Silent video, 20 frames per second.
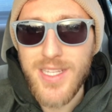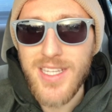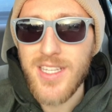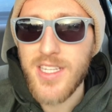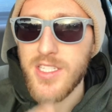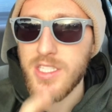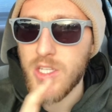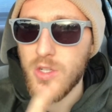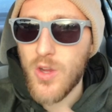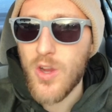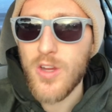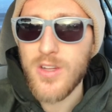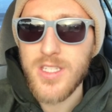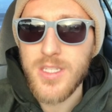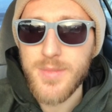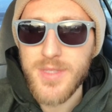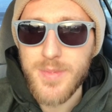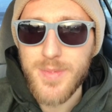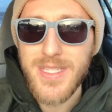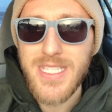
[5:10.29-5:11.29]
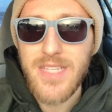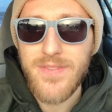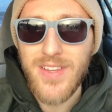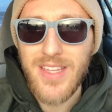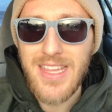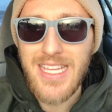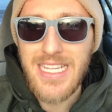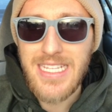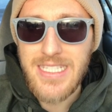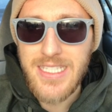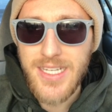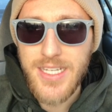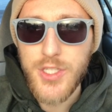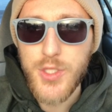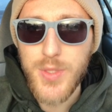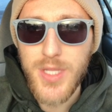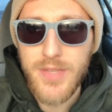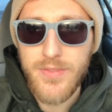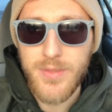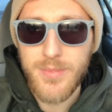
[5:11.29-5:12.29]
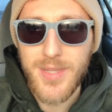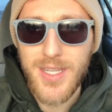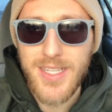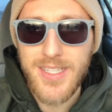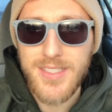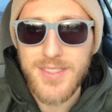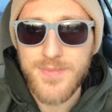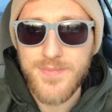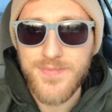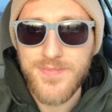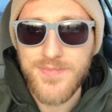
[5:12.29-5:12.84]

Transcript: because there are some specific things that I do have in mind.